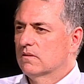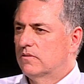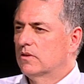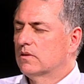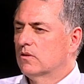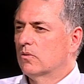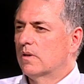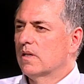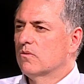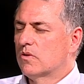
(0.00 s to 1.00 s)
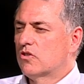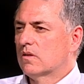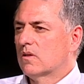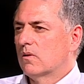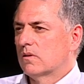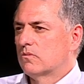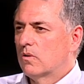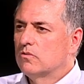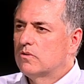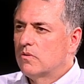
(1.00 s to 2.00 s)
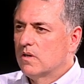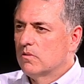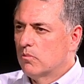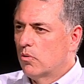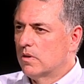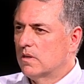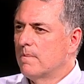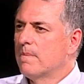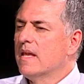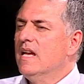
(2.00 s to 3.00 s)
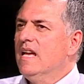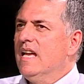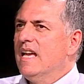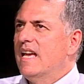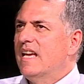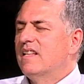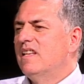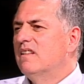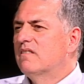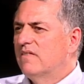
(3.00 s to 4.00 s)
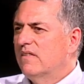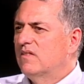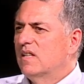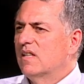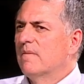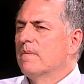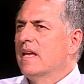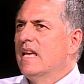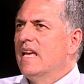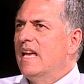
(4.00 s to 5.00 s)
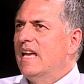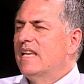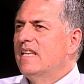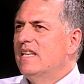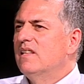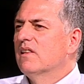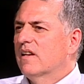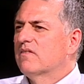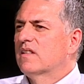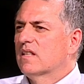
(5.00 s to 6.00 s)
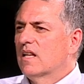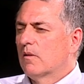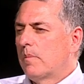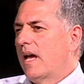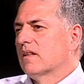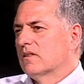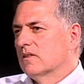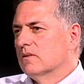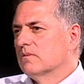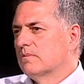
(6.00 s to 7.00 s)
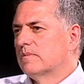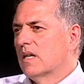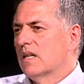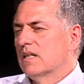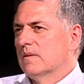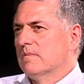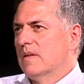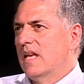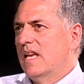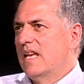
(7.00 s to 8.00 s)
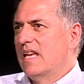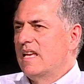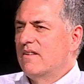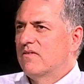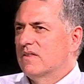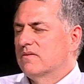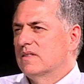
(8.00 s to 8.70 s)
first story, which is called Rosary on the Border. Mm -hmm. And he's 50, and he left El Paso um, fr